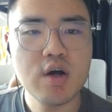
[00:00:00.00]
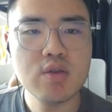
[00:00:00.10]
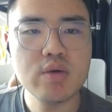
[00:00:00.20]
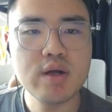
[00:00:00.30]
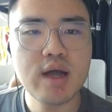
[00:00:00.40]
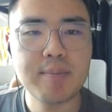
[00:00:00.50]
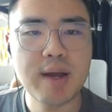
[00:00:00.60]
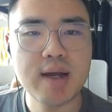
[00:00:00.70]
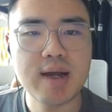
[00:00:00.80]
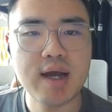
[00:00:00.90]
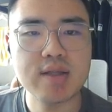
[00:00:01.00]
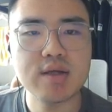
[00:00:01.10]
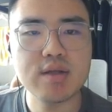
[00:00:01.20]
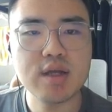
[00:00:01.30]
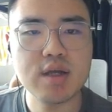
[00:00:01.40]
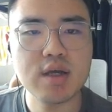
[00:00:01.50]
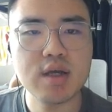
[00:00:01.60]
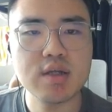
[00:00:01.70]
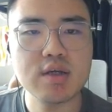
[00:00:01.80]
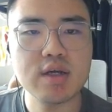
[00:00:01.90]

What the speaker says: Looking back at the Nikkei